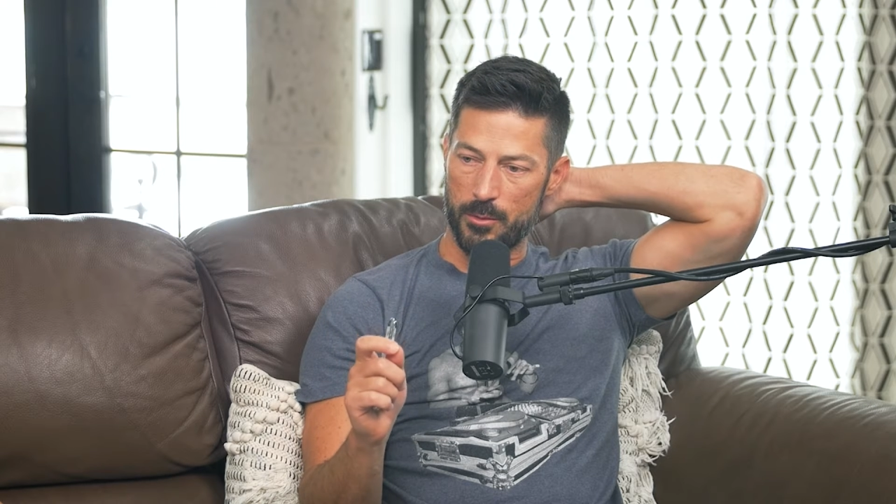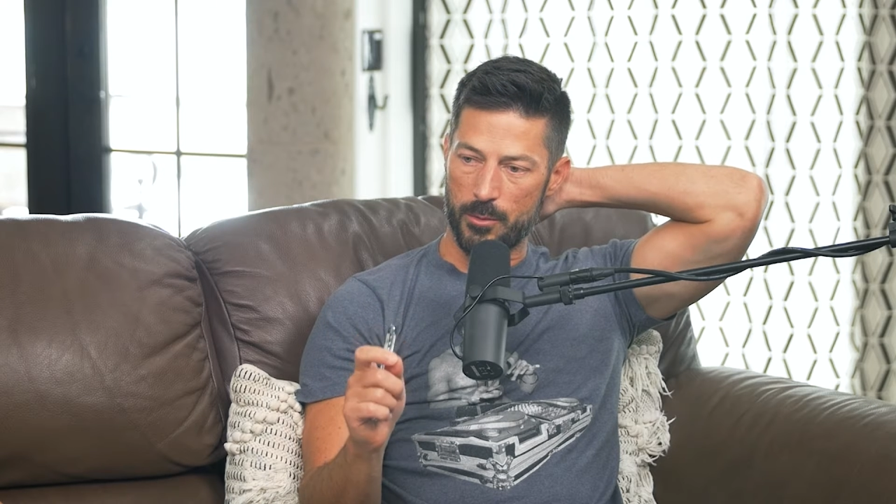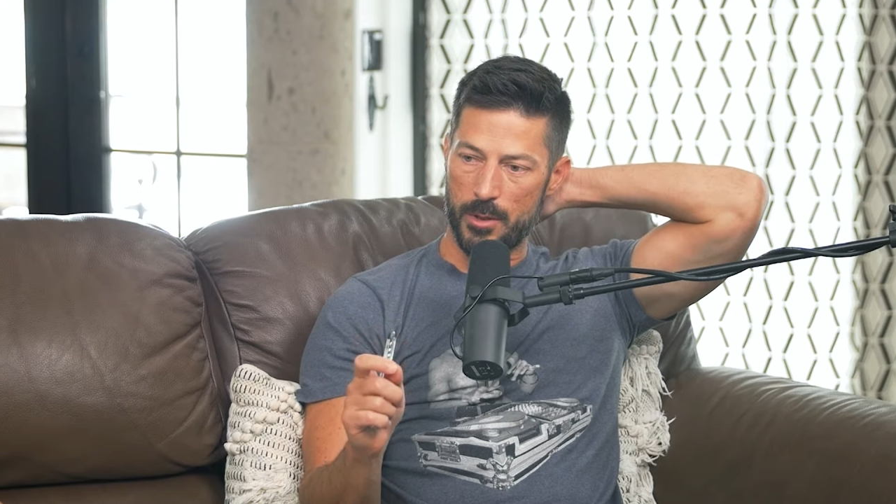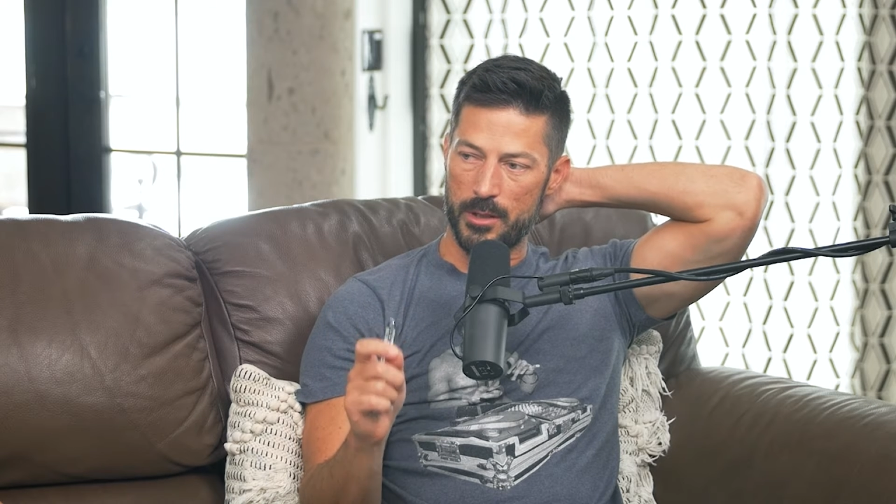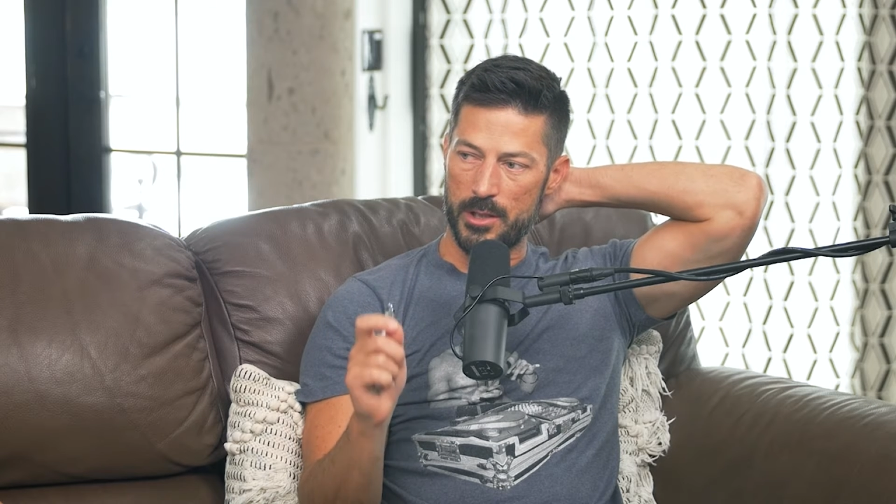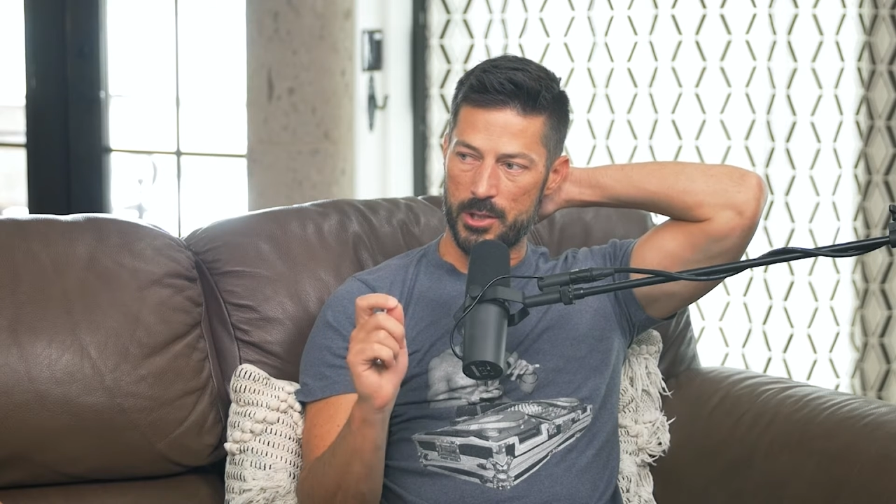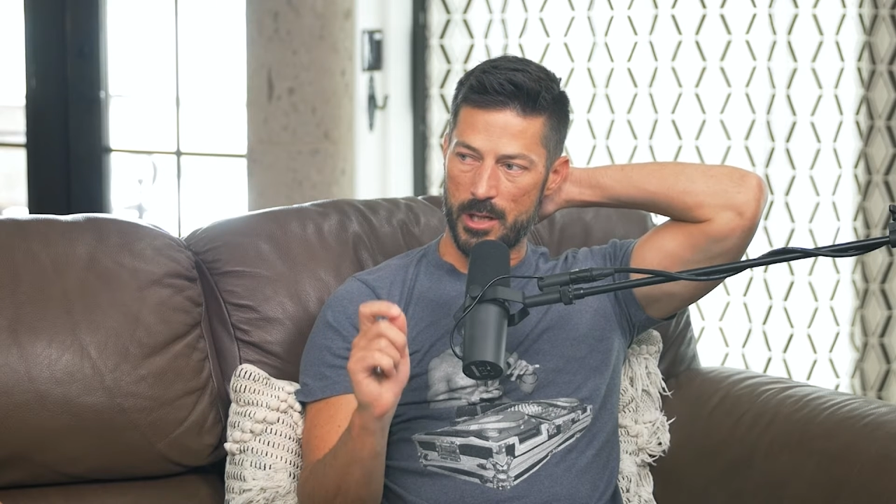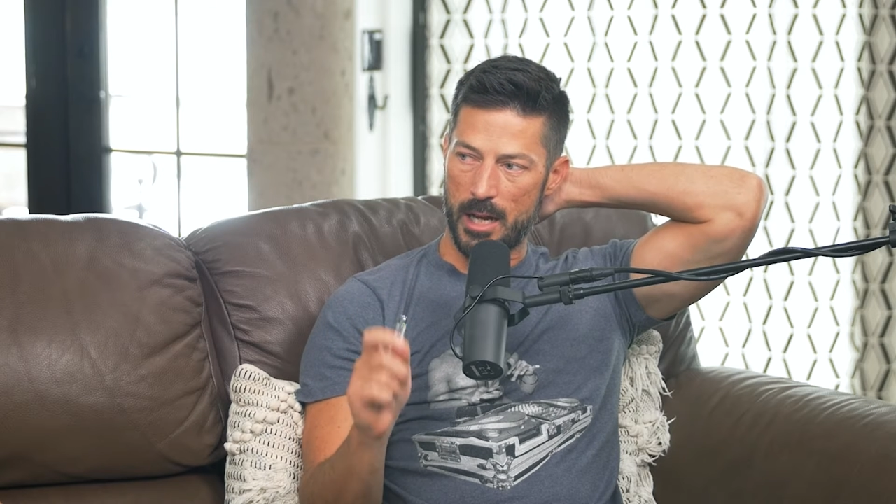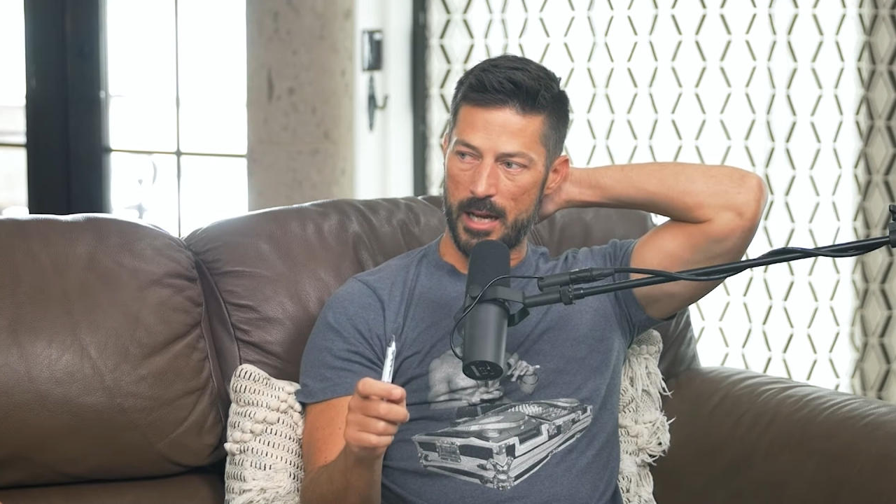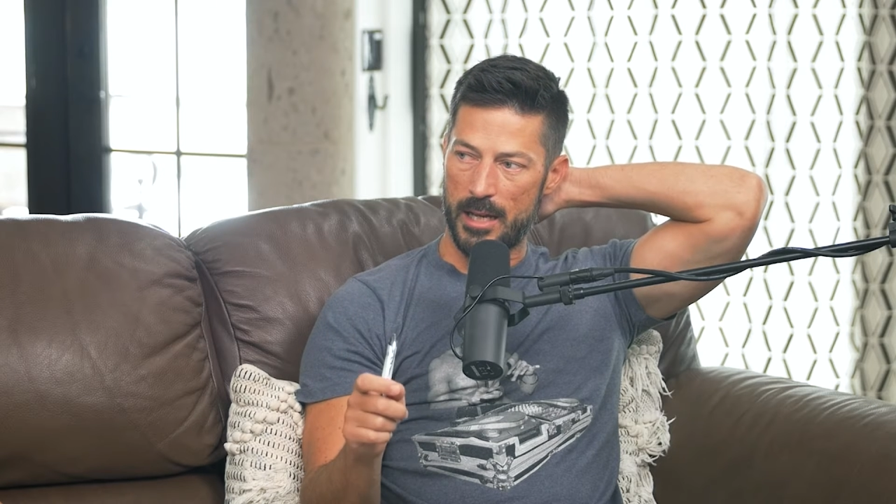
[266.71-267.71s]
really
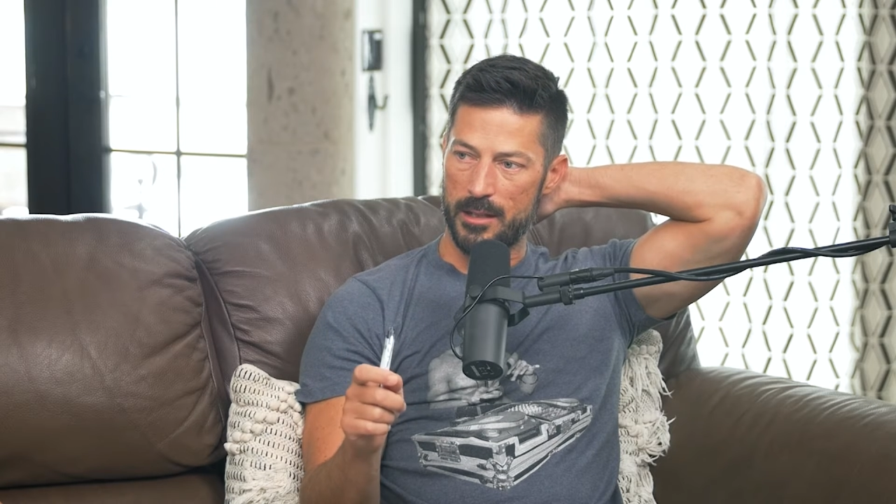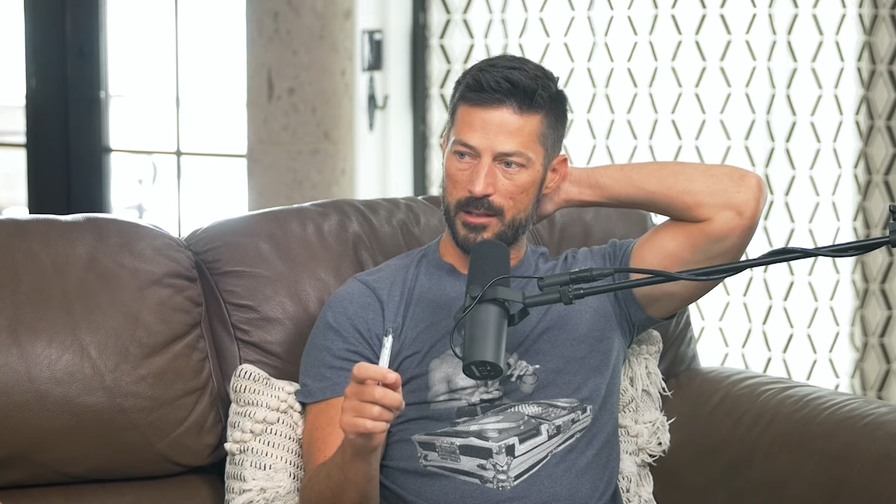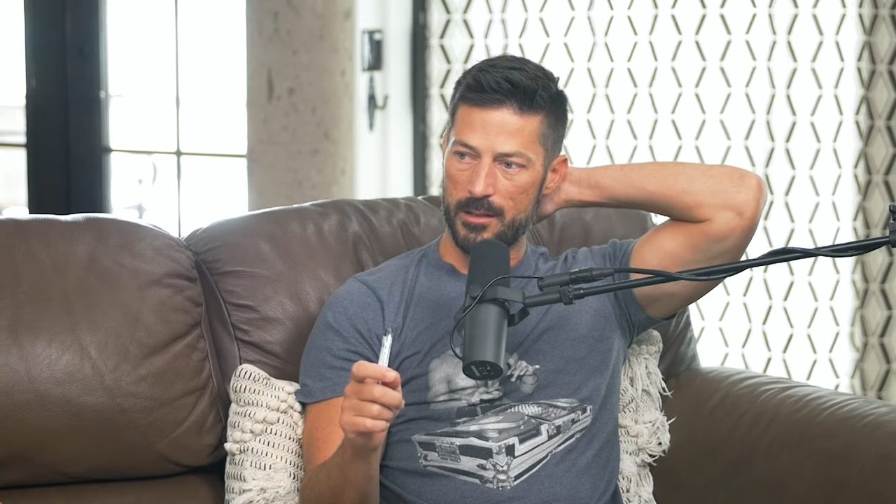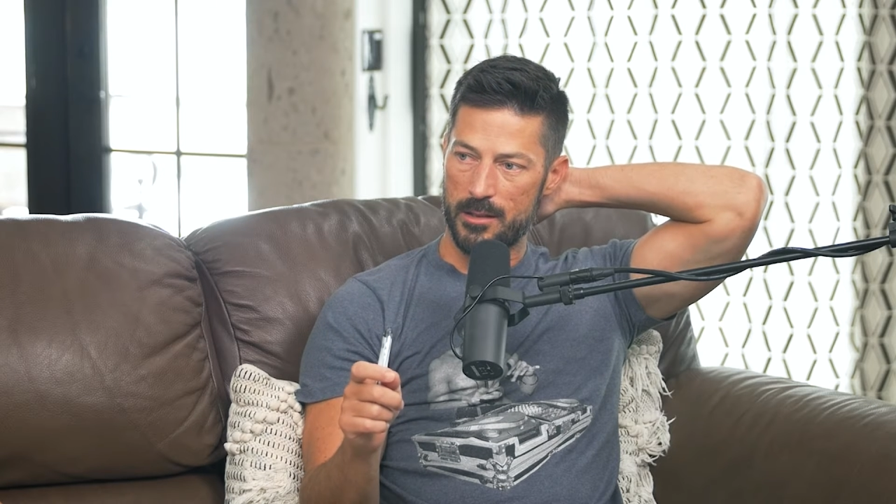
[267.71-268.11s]
shine,